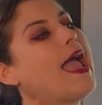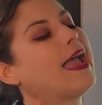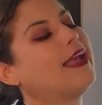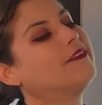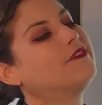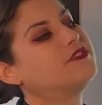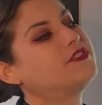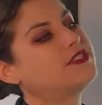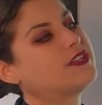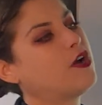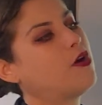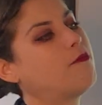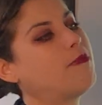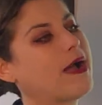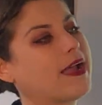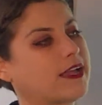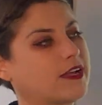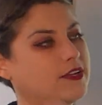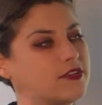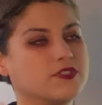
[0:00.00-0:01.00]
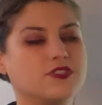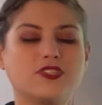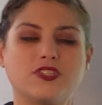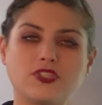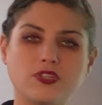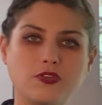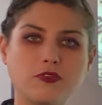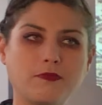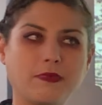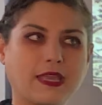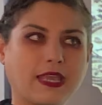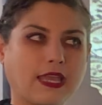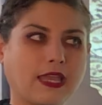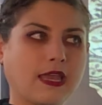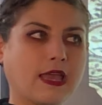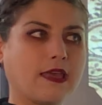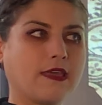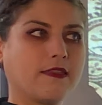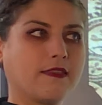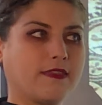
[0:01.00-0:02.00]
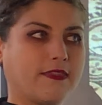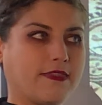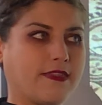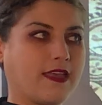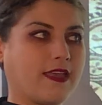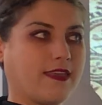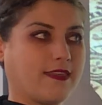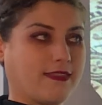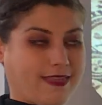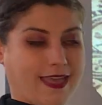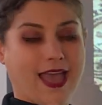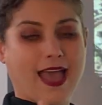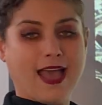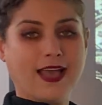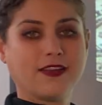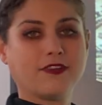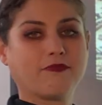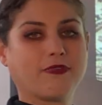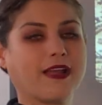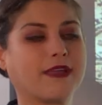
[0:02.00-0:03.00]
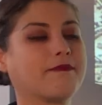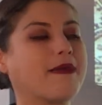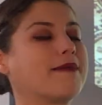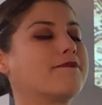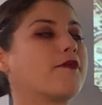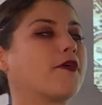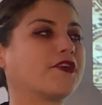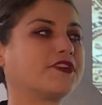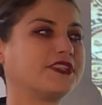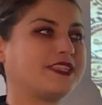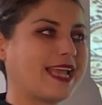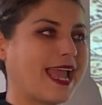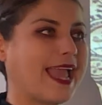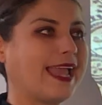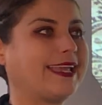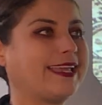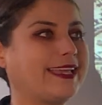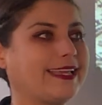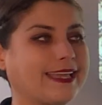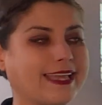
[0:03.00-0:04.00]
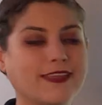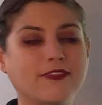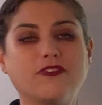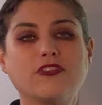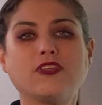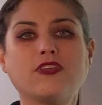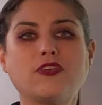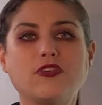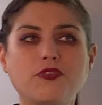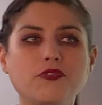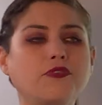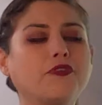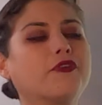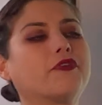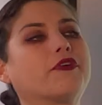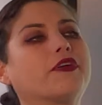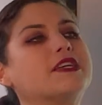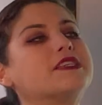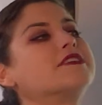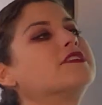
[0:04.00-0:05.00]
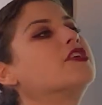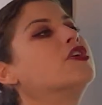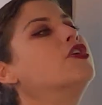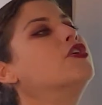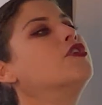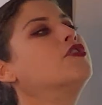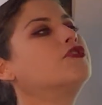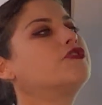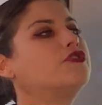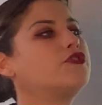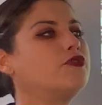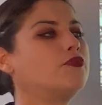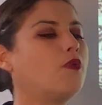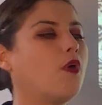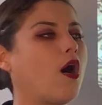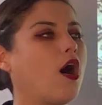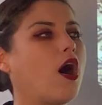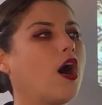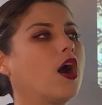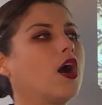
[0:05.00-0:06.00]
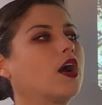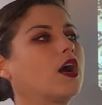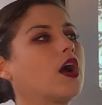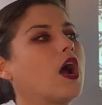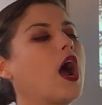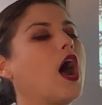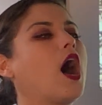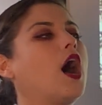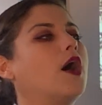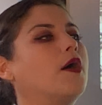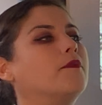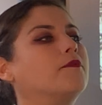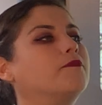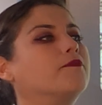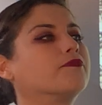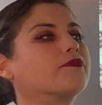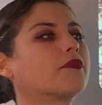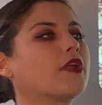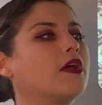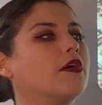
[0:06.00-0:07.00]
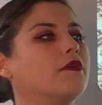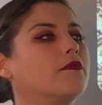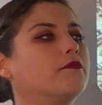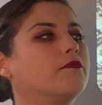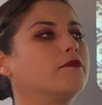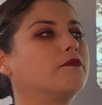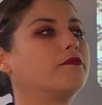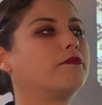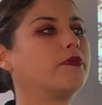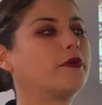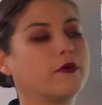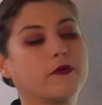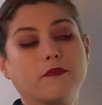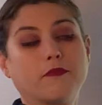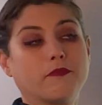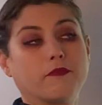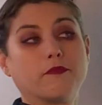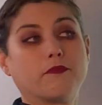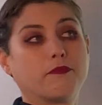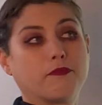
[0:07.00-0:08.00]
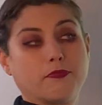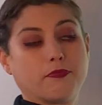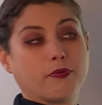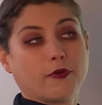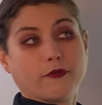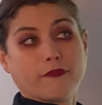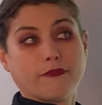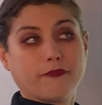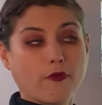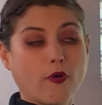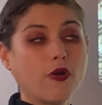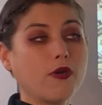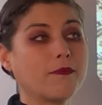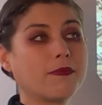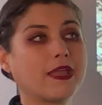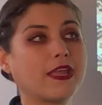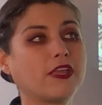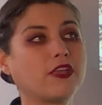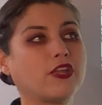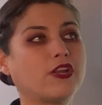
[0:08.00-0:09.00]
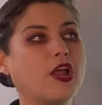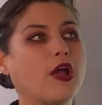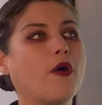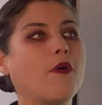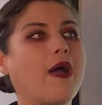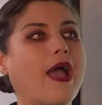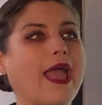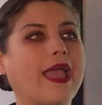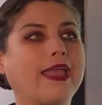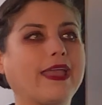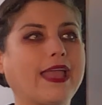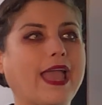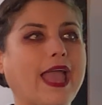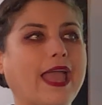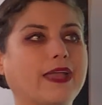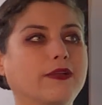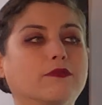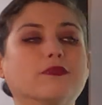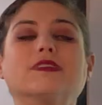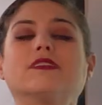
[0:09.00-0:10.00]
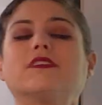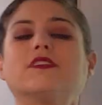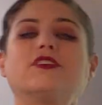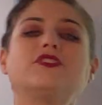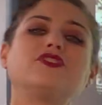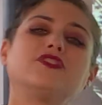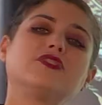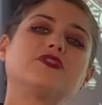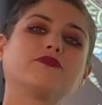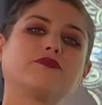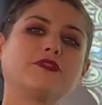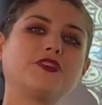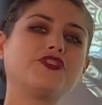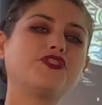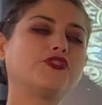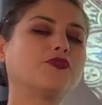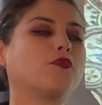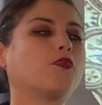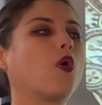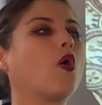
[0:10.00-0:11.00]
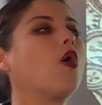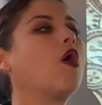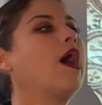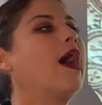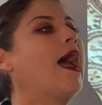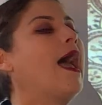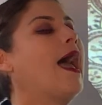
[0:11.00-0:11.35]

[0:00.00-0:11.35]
And so by consuming th that, right, by partaking in the Eucharist, you are um, performing, you know, a, a religious ritual.